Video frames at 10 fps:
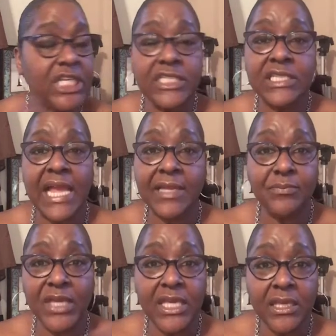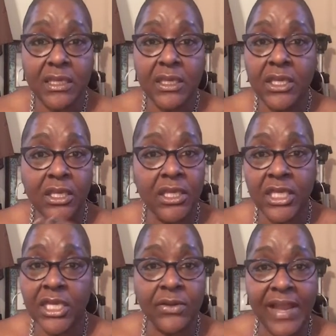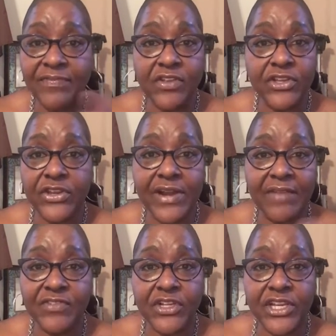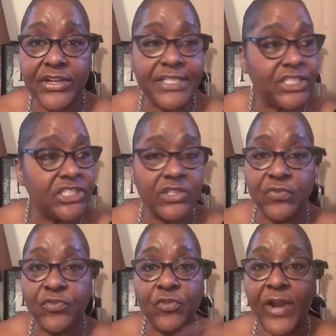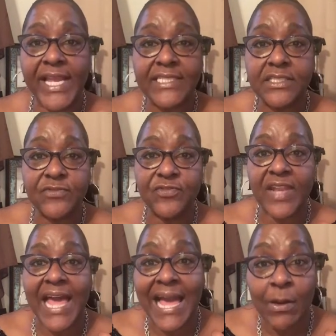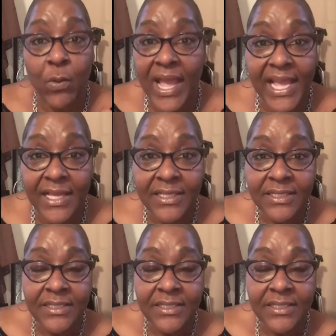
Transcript: just like me, year after year after year, and just afraid to fly away.